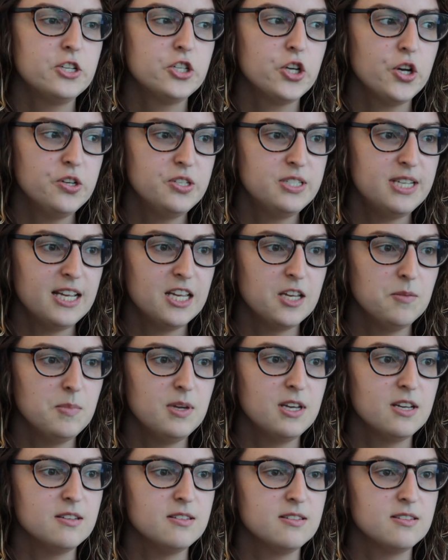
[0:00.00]
chose Deakin
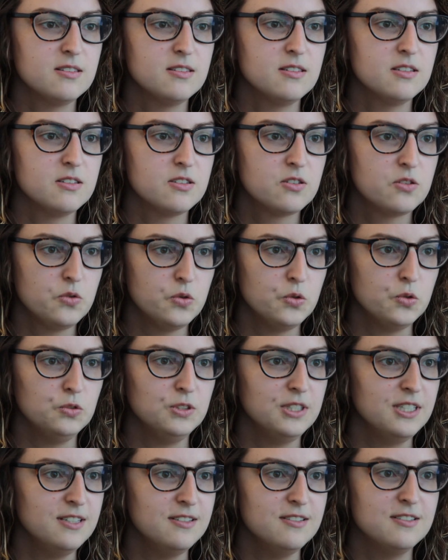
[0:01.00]
because the school
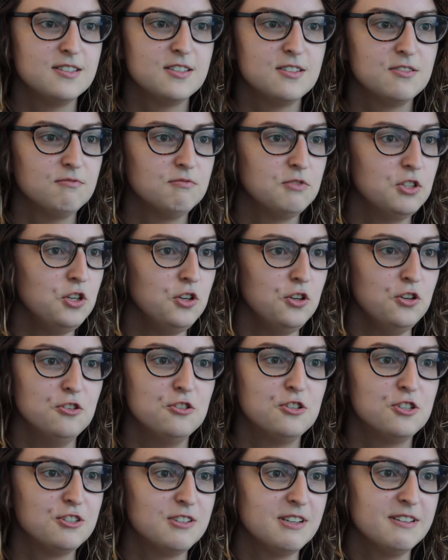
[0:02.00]
is
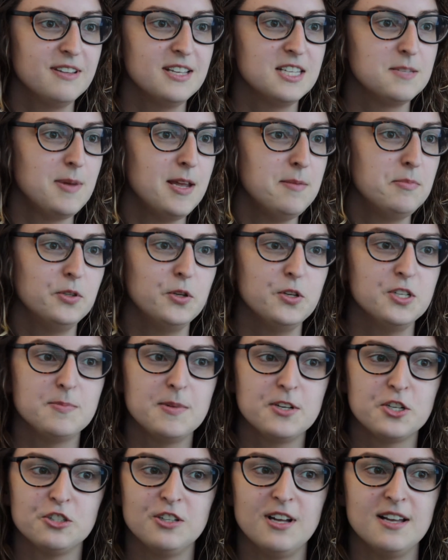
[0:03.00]
huge and there's people who
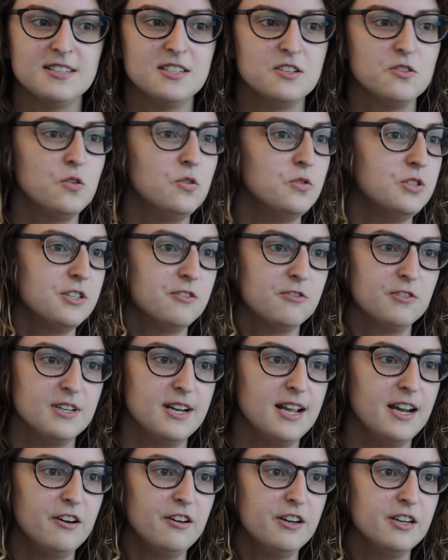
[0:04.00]
specialise in all different
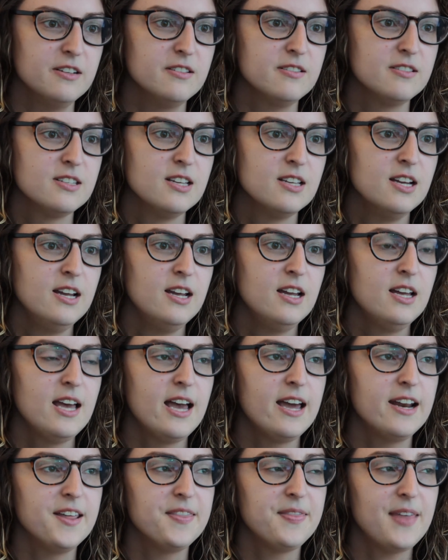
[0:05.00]
areas.
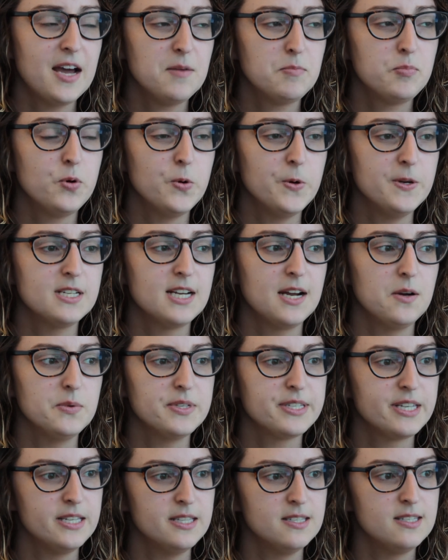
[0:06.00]
And at that point I
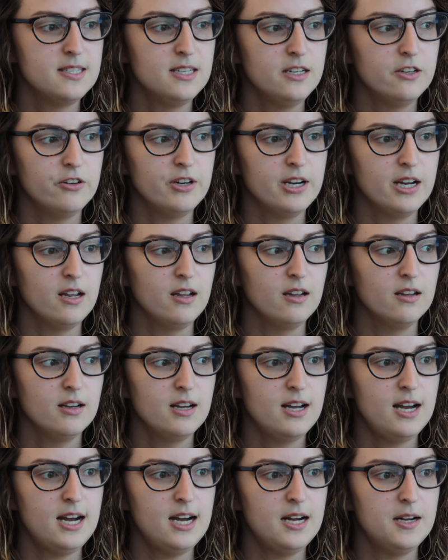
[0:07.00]
was considering
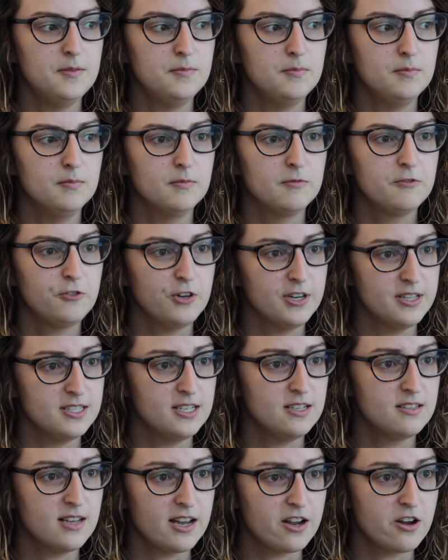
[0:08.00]

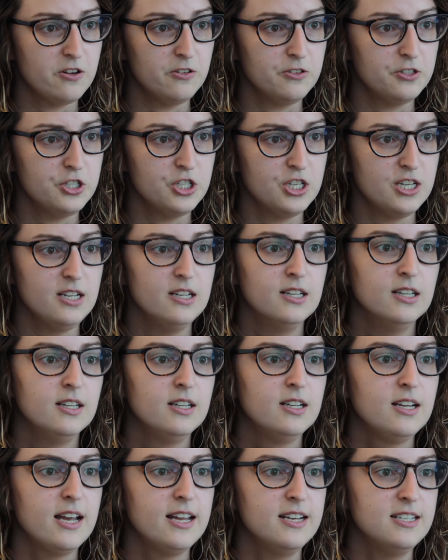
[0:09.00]
forensic psychology,
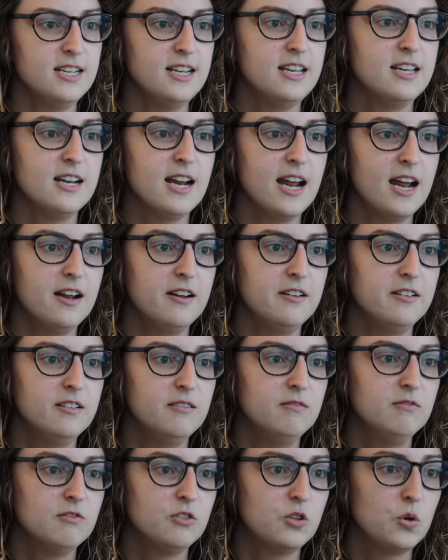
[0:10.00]
and Deakin had
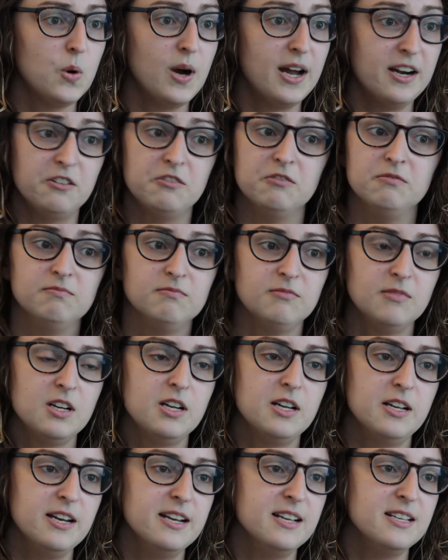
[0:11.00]
quite
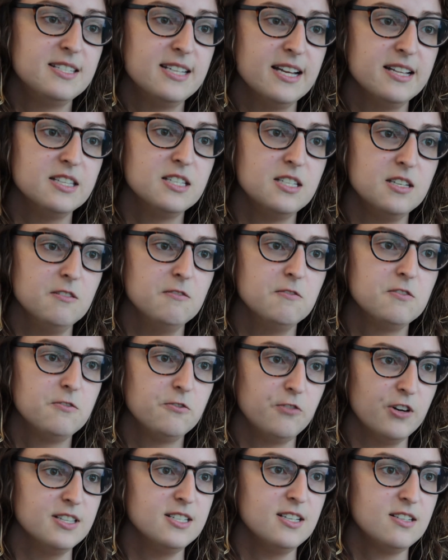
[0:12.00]
an extensive
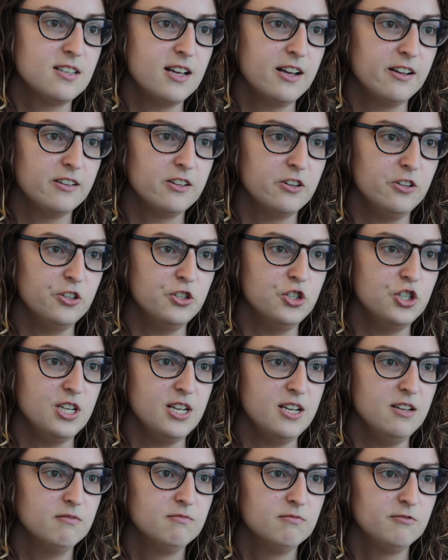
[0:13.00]
forensic
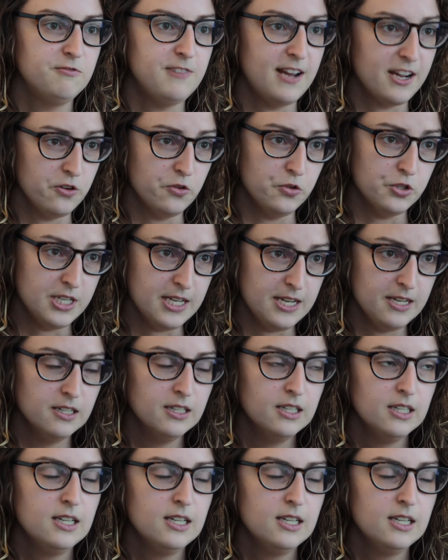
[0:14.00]
psychology faculty.